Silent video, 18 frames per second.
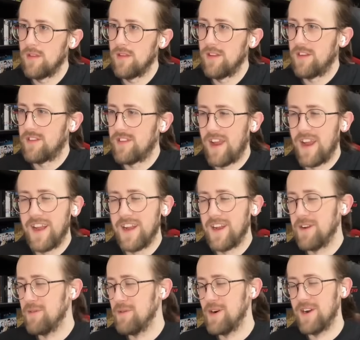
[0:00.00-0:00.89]
This ain't
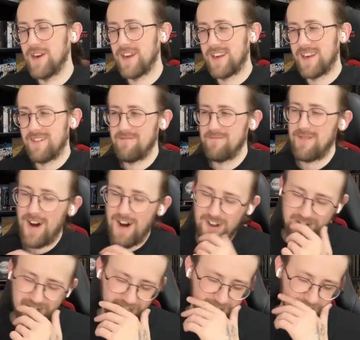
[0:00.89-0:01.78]
gonna work.
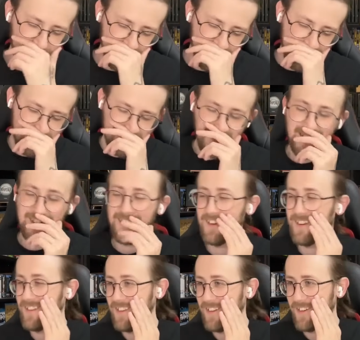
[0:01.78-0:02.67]
Mark and
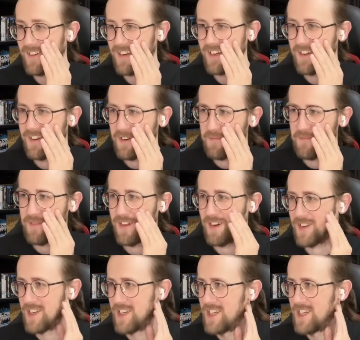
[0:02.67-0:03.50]
Cristina hooking up. Not a